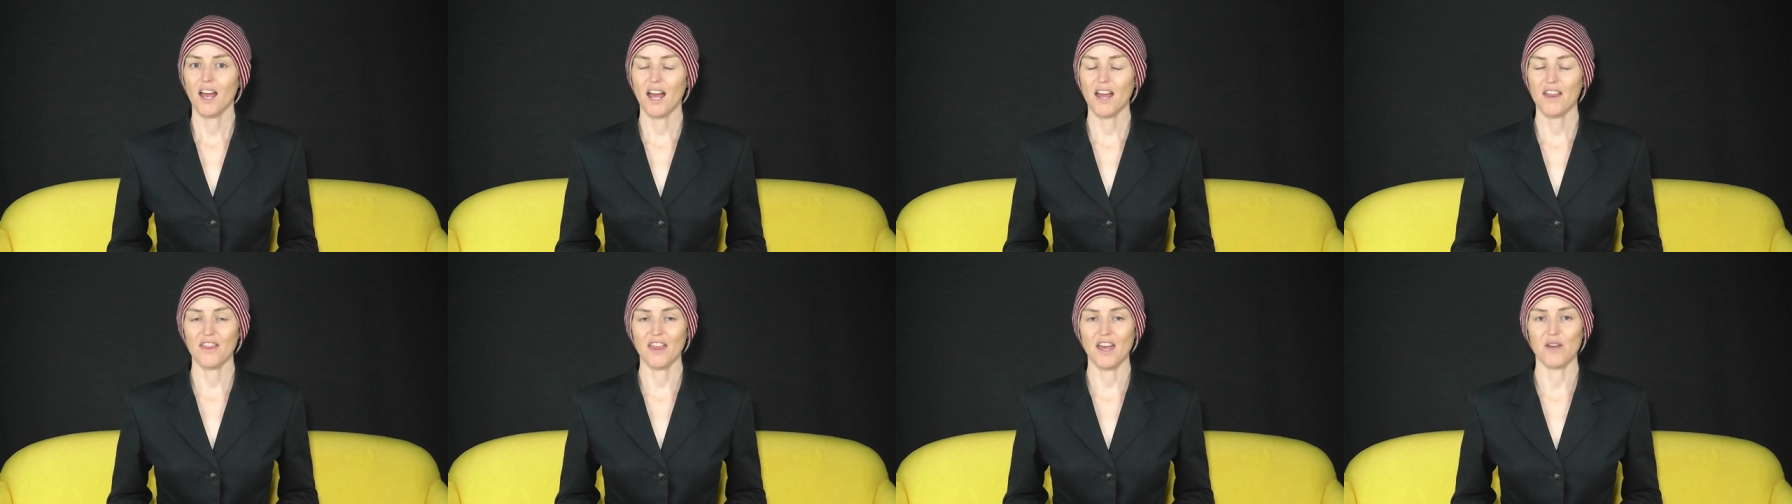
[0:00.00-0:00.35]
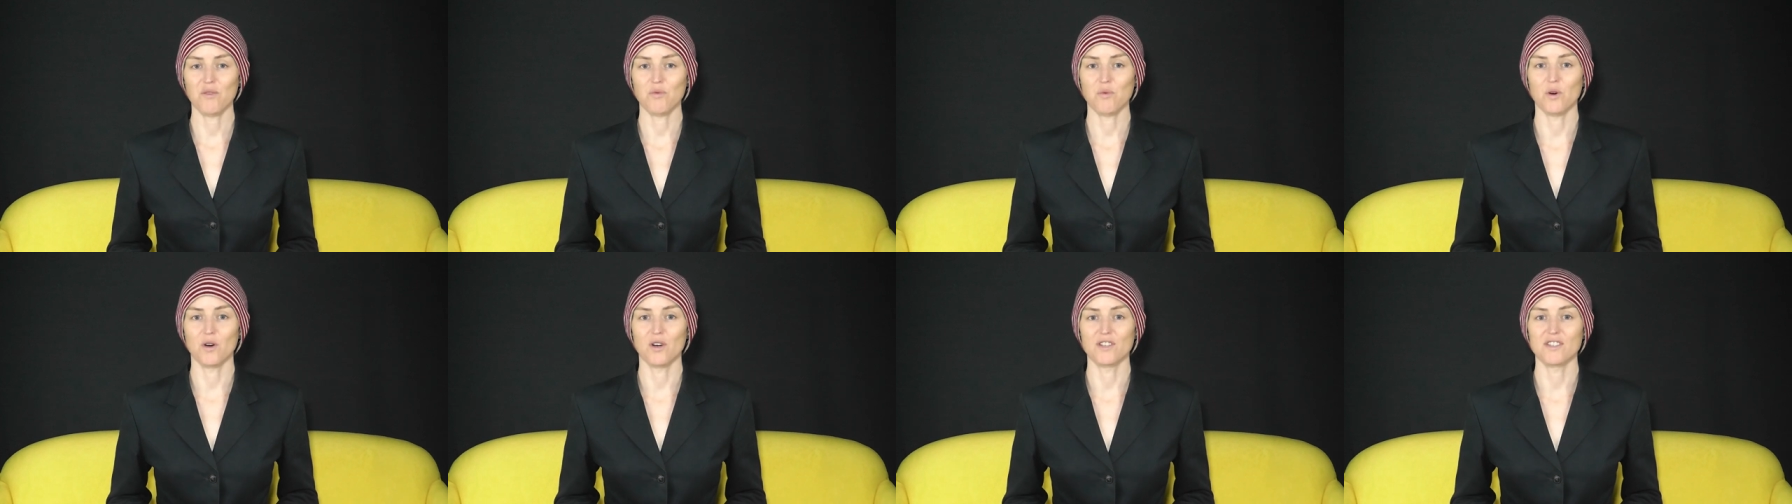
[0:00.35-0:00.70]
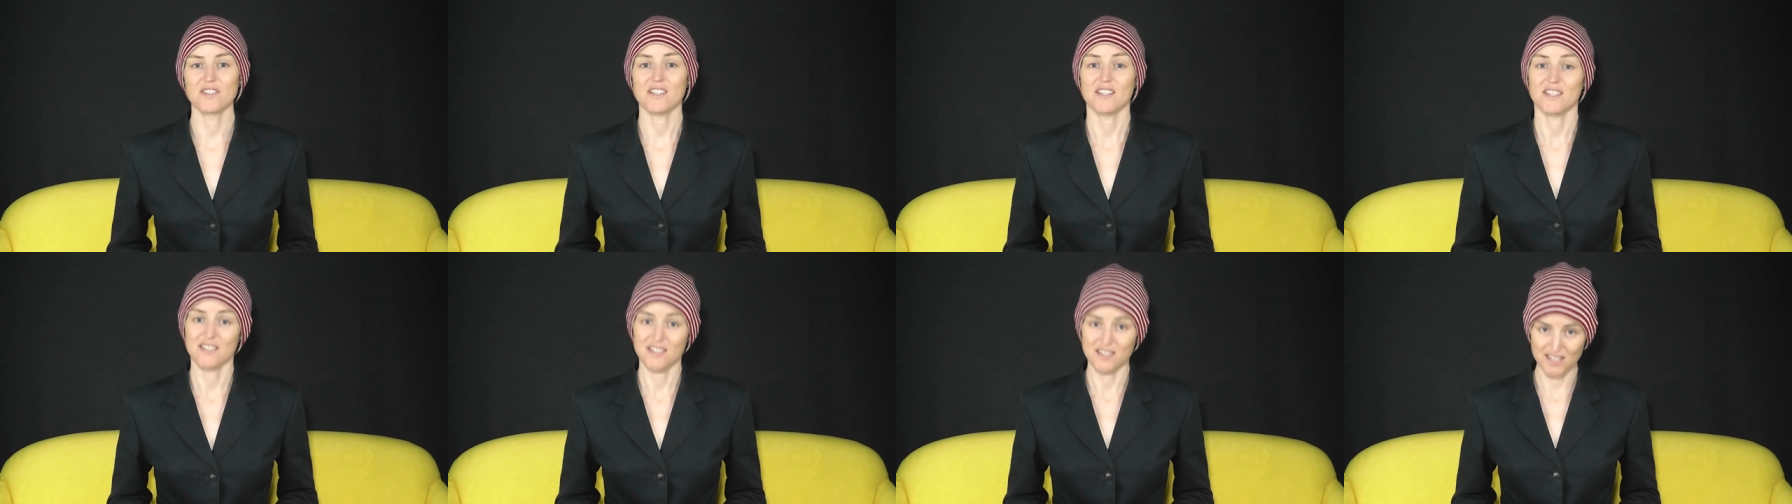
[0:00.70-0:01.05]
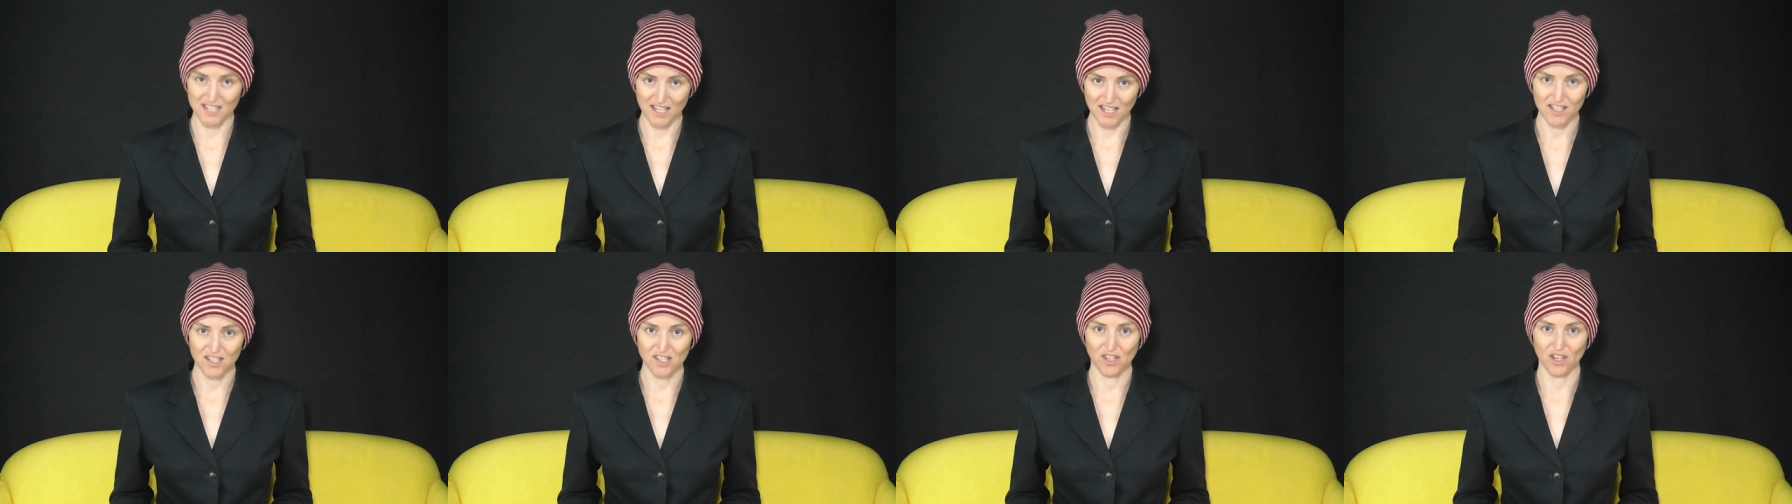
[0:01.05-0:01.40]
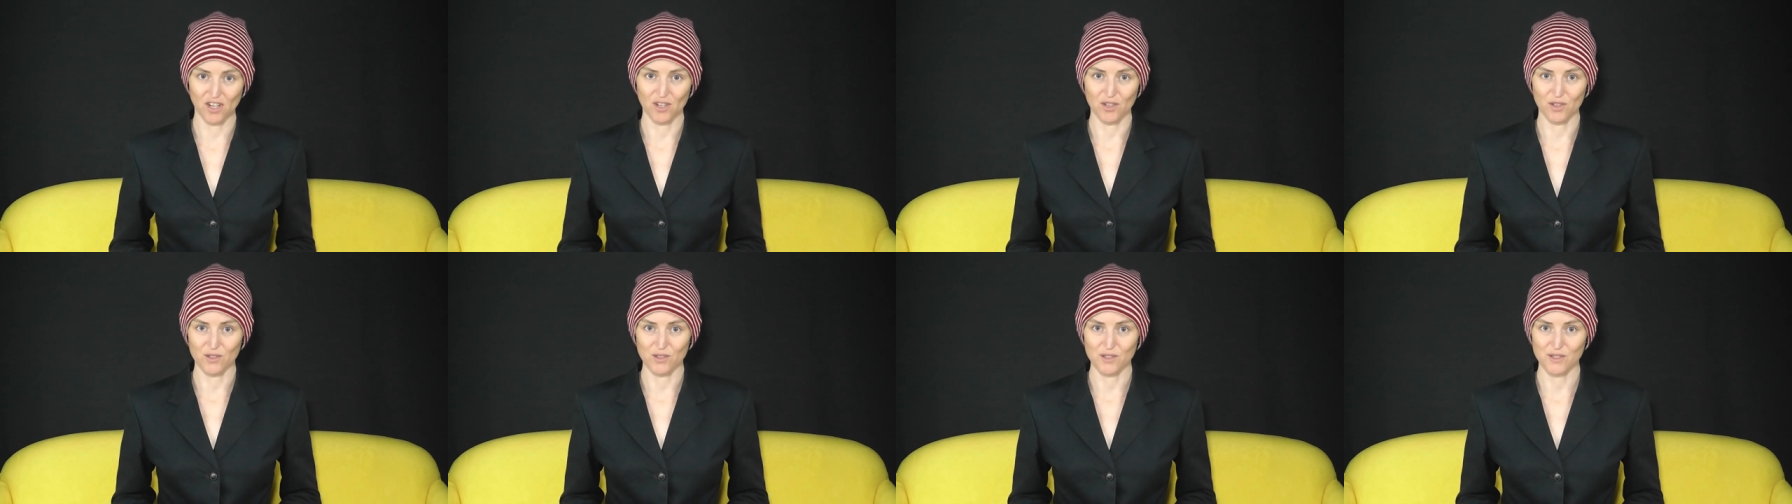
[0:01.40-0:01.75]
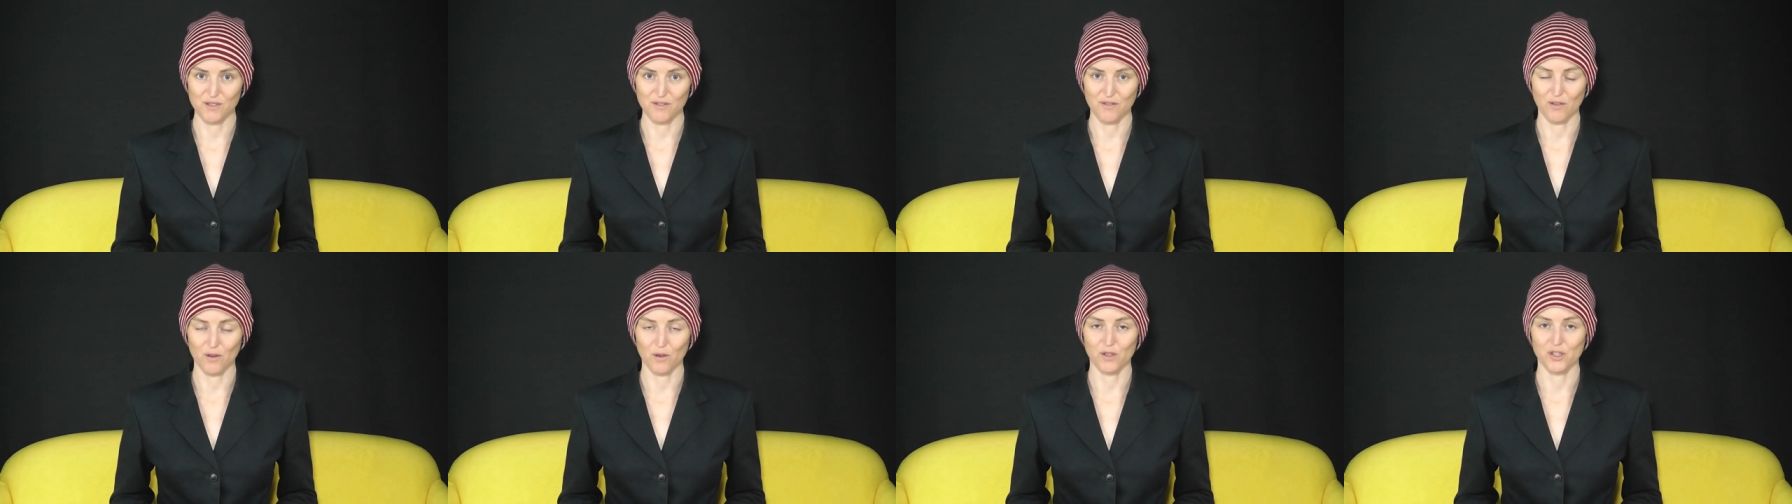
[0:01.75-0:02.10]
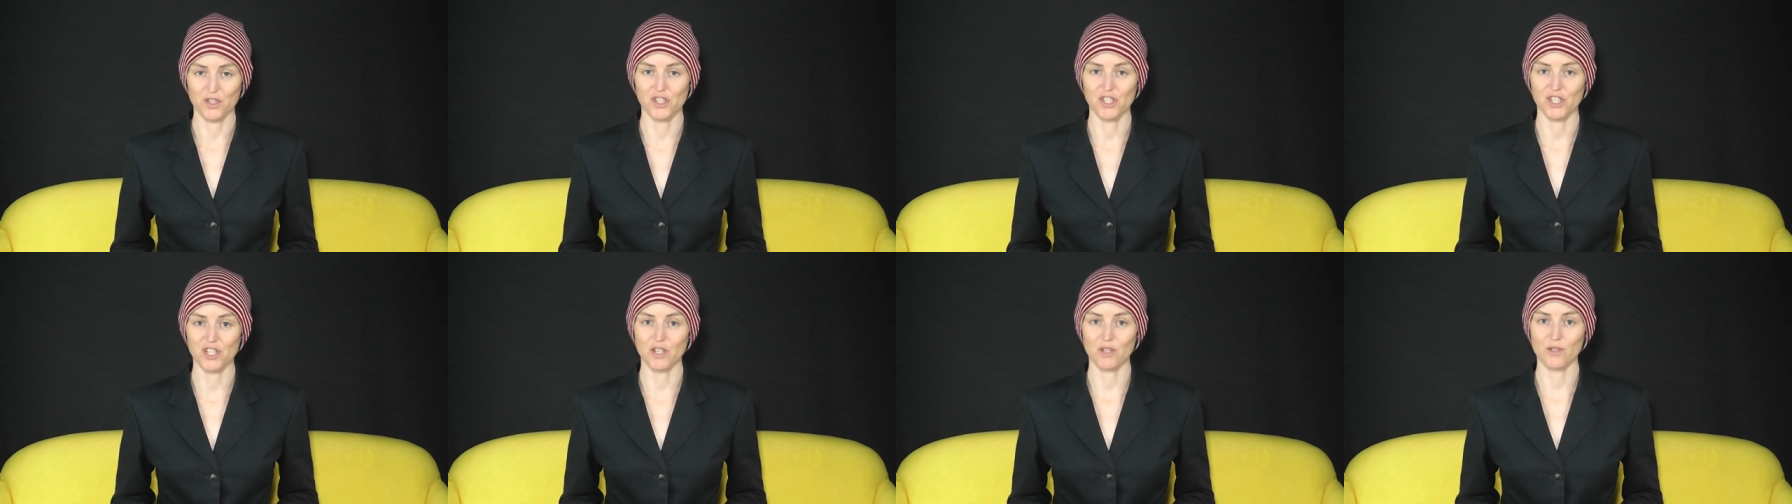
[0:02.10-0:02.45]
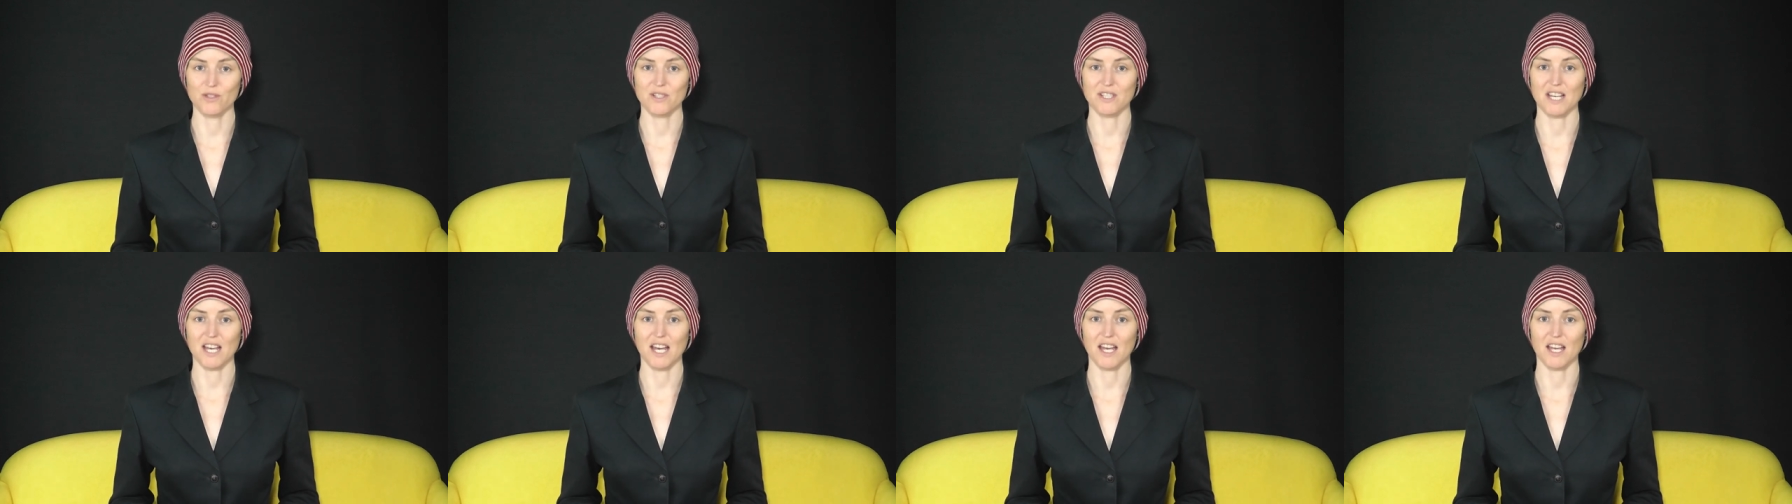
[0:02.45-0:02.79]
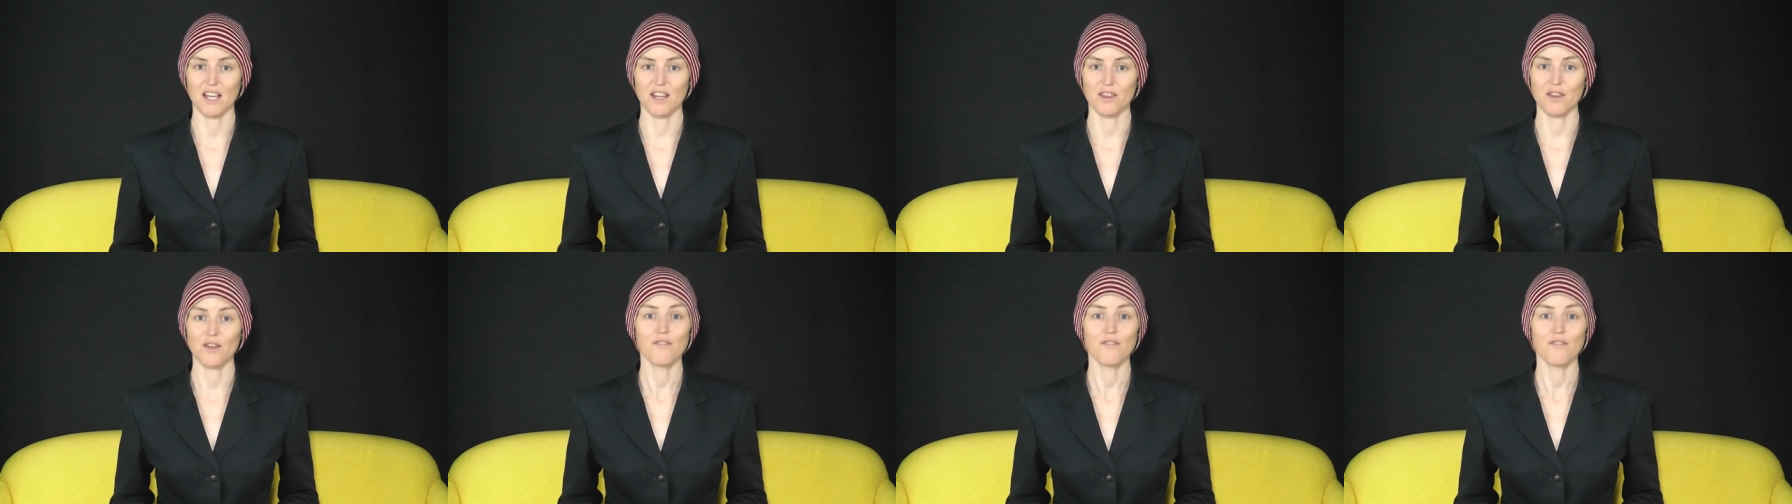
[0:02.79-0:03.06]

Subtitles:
And that was Stick News for Tuesday,